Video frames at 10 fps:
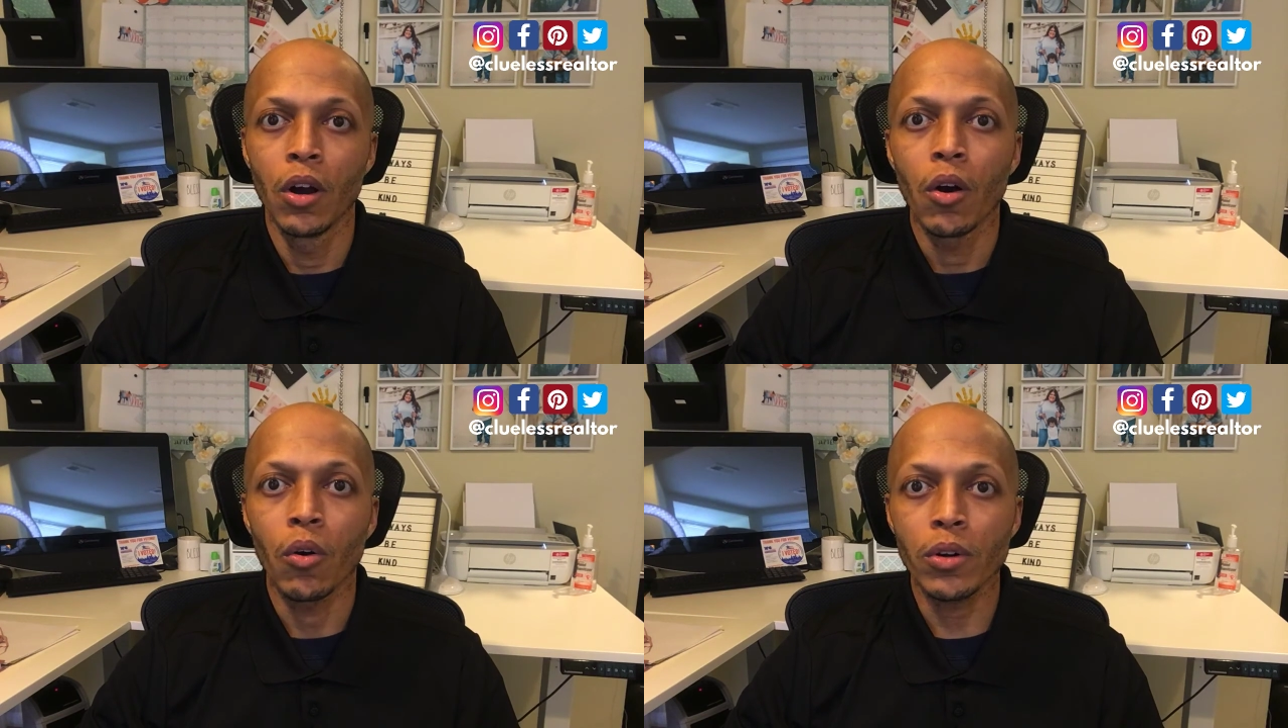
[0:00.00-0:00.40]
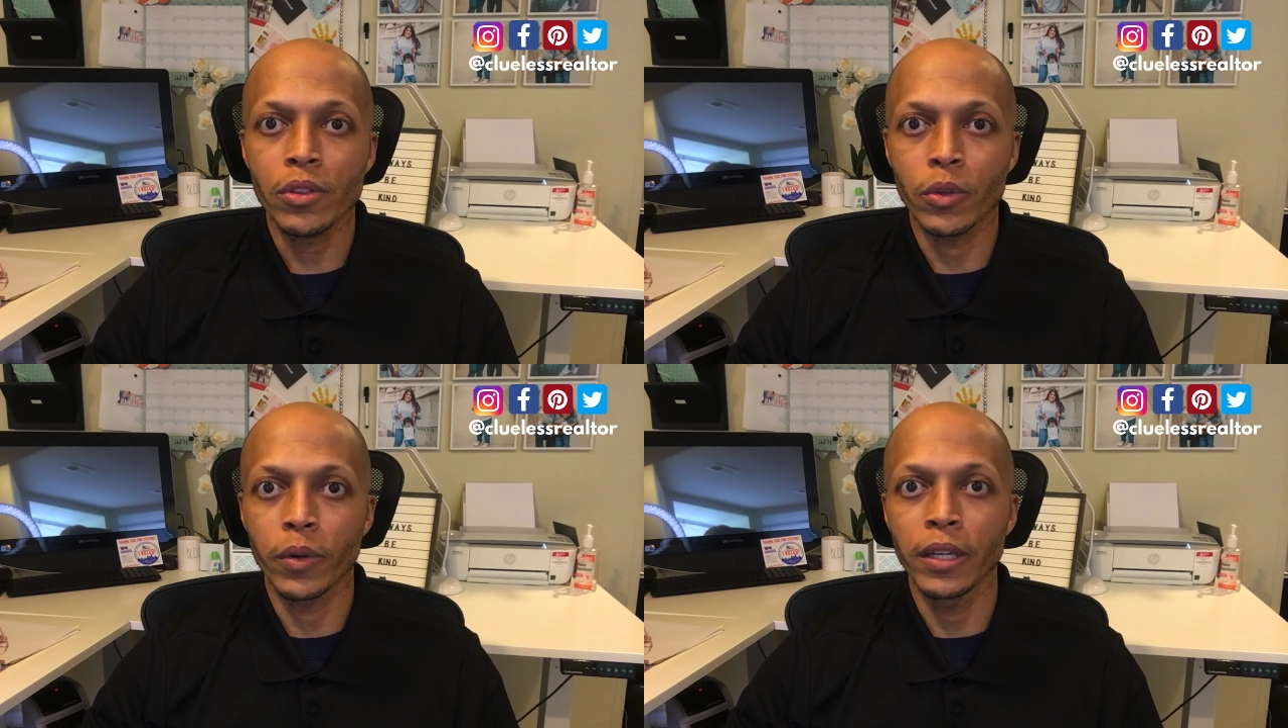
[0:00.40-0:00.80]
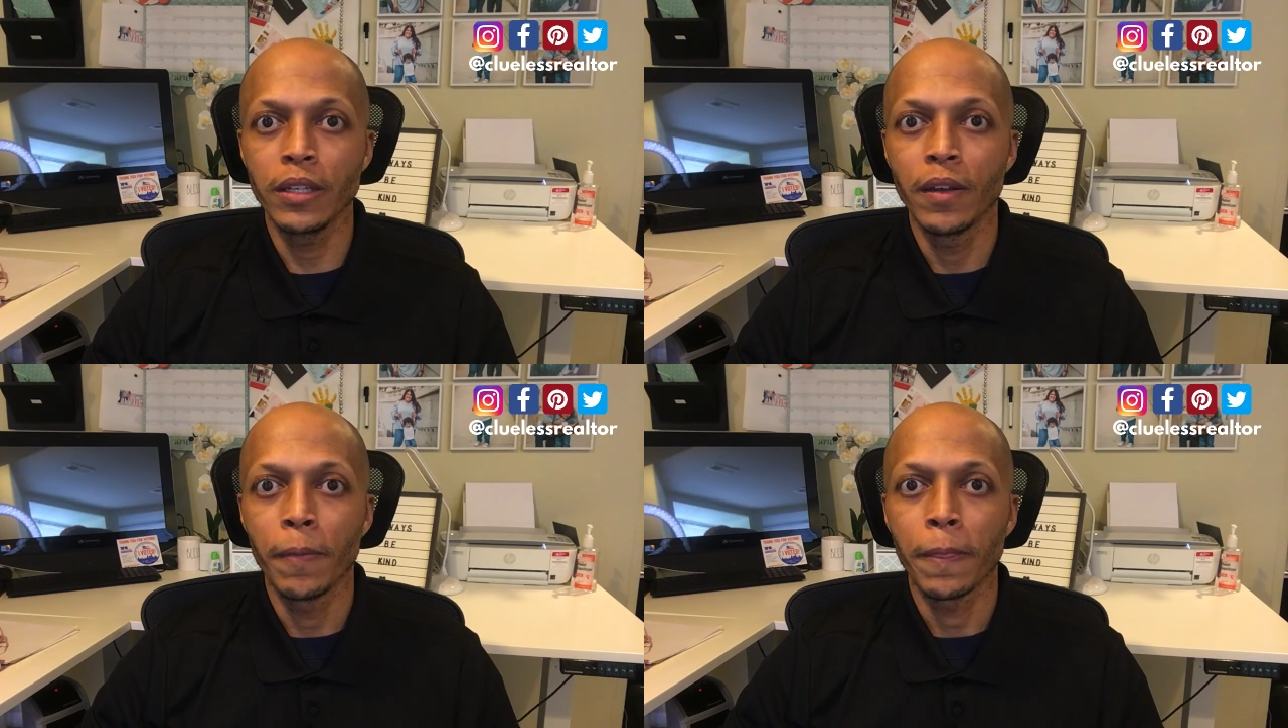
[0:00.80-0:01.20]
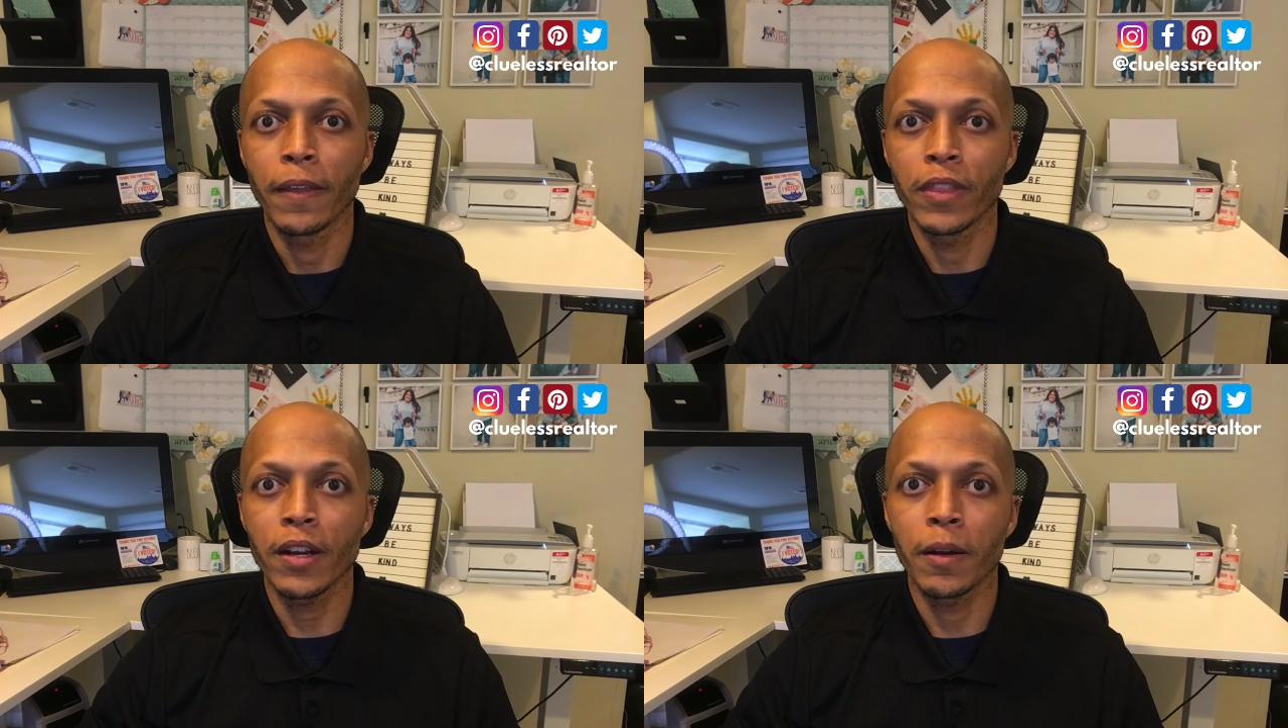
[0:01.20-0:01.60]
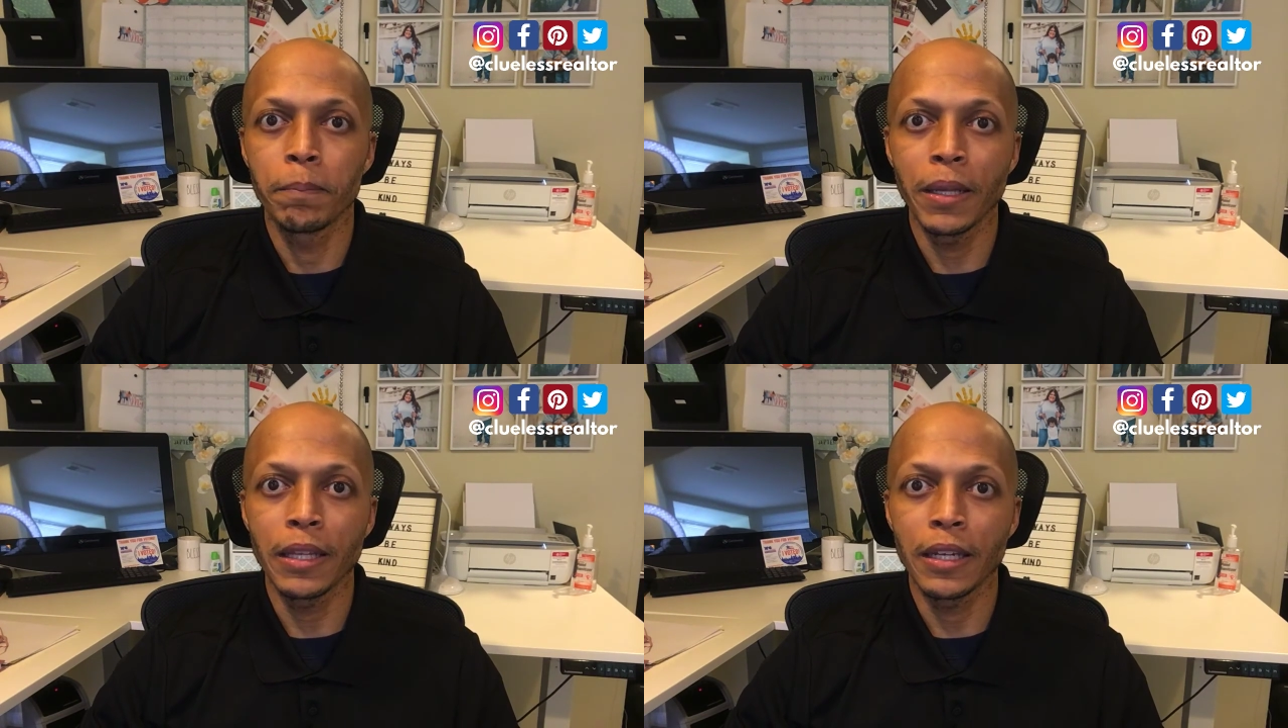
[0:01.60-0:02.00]
or 3, their
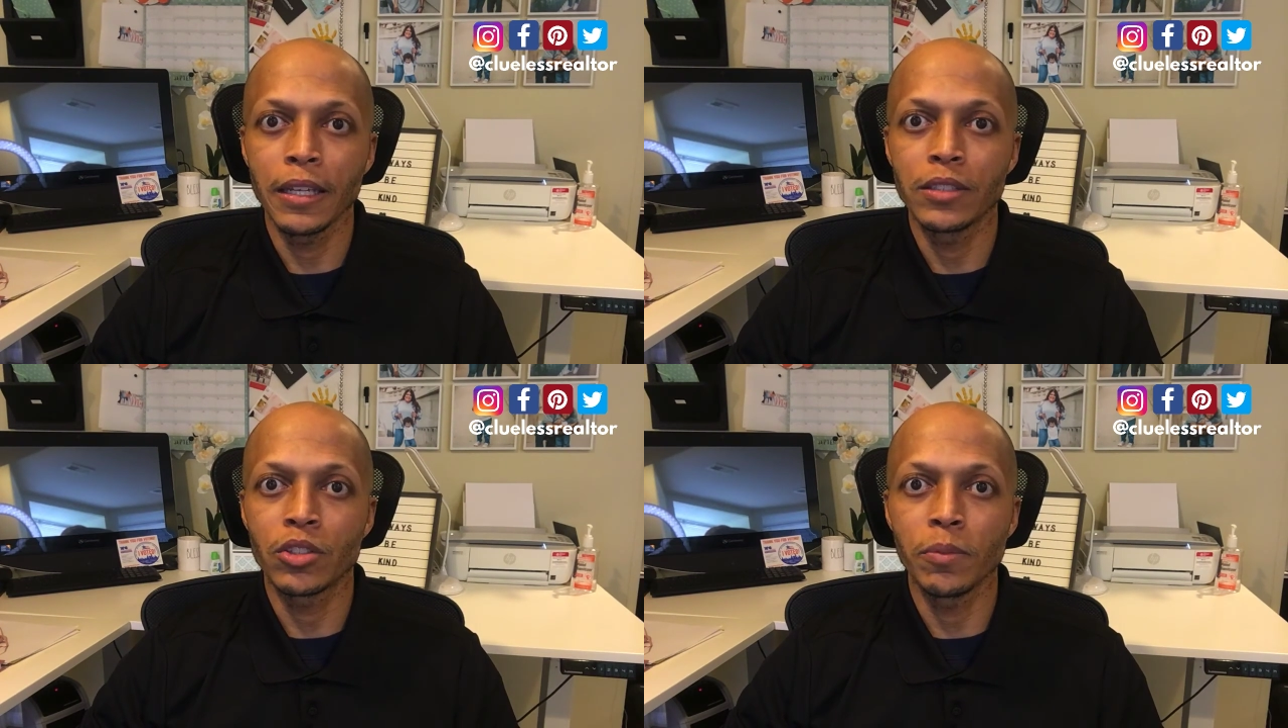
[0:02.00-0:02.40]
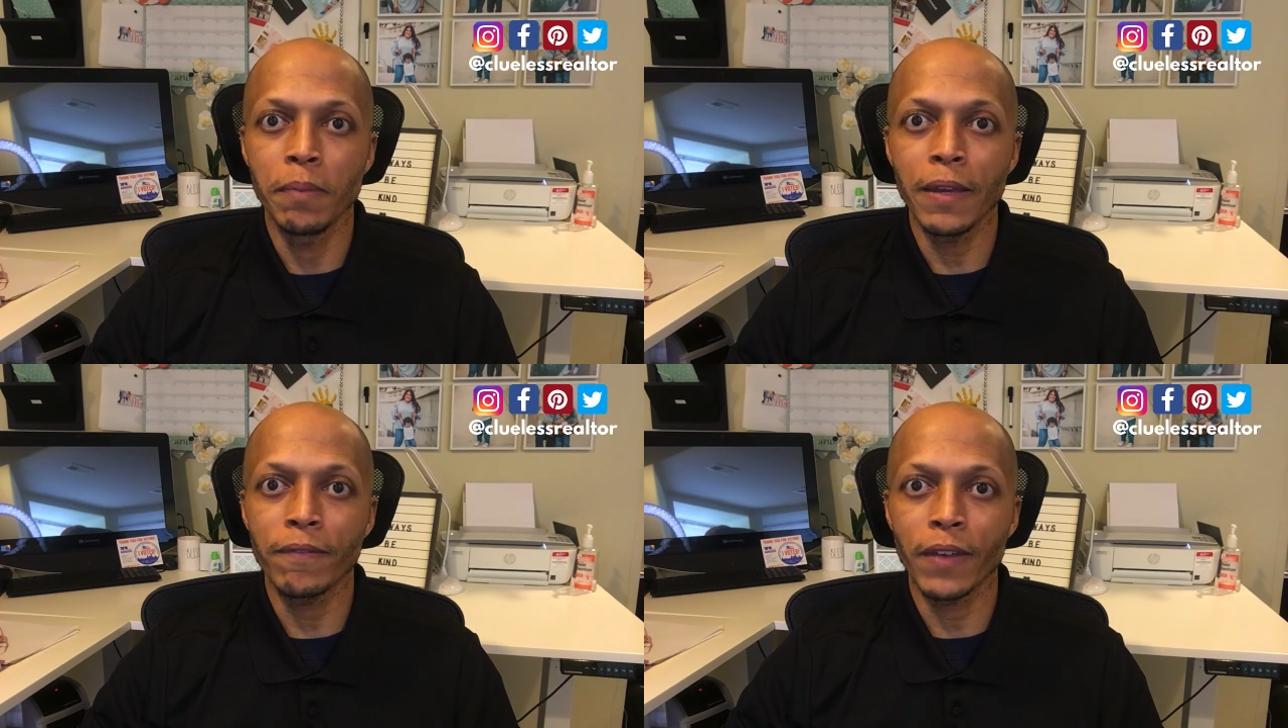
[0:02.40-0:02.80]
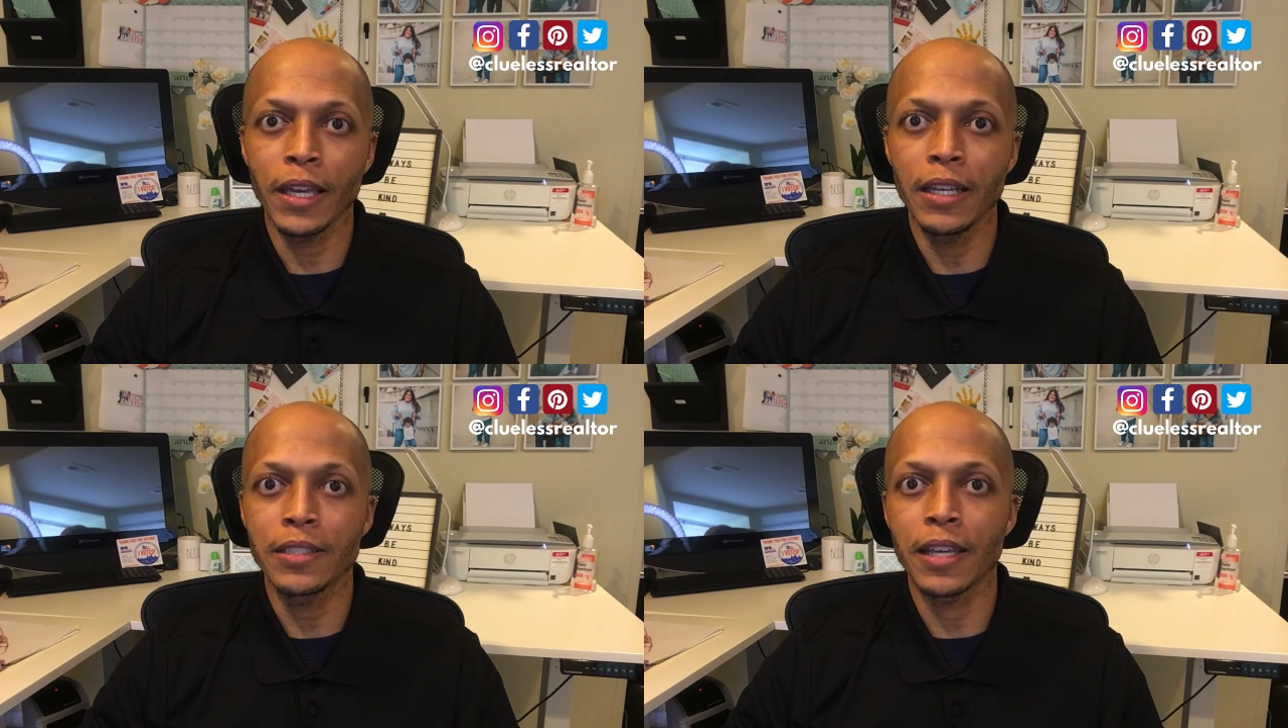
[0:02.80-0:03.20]
ability to meet fees